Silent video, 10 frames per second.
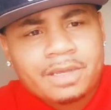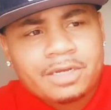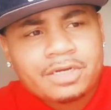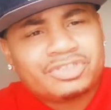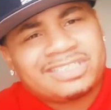
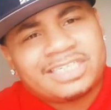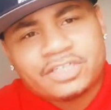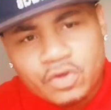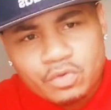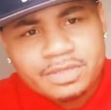just as
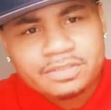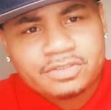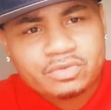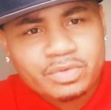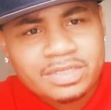humans,
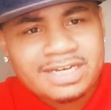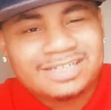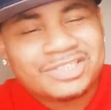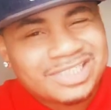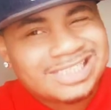to really
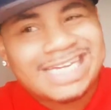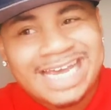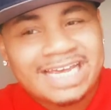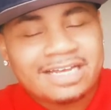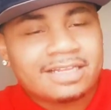
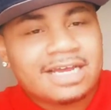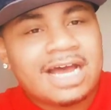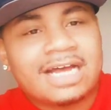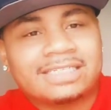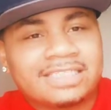understand the
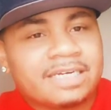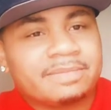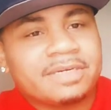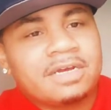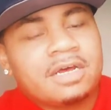
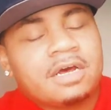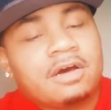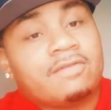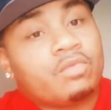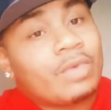concept
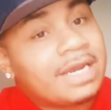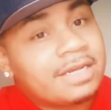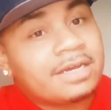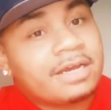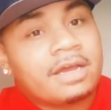of
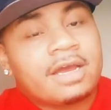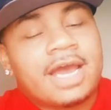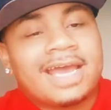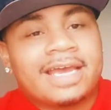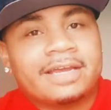waiting
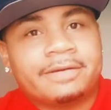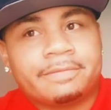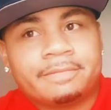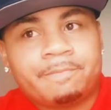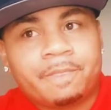
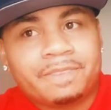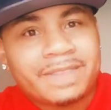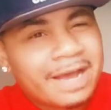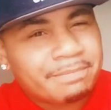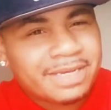and
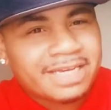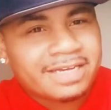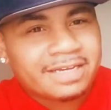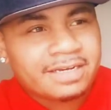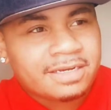not
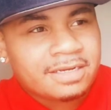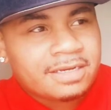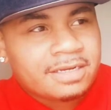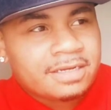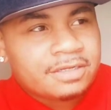being
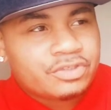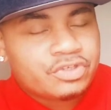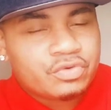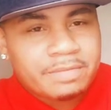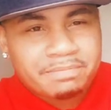
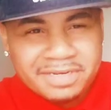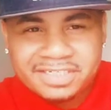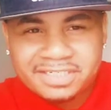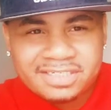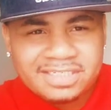too
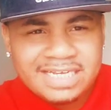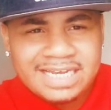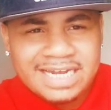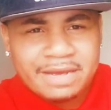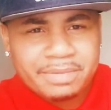ambitious
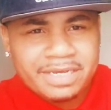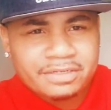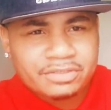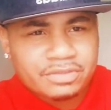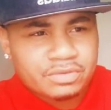and not
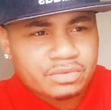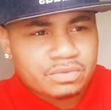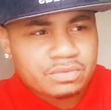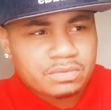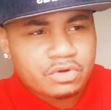being
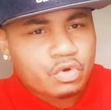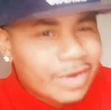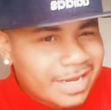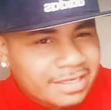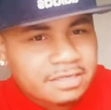too
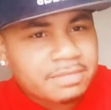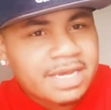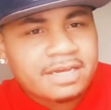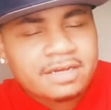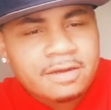quick to
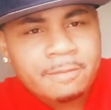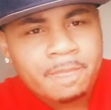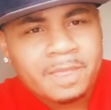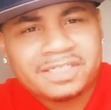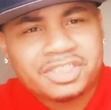make
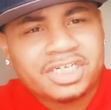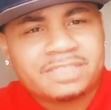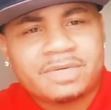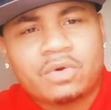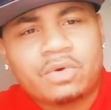a
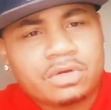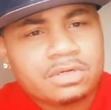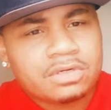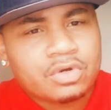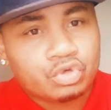judgment
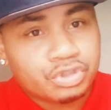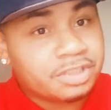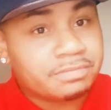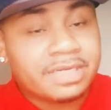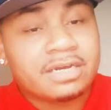on who
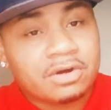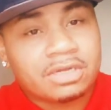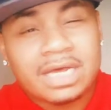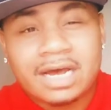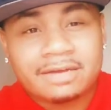should be in our
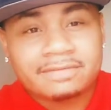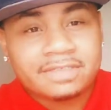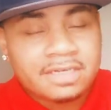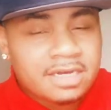lives.